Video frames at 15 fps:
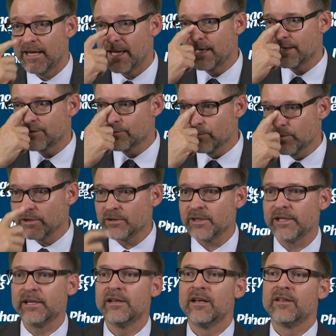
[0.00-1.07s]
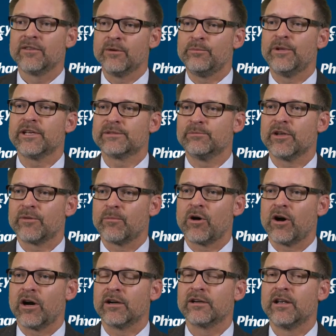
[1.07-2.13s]
and it's really the bismuth
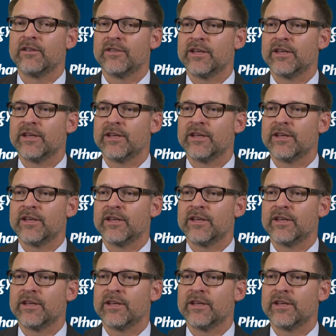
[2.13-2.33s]
part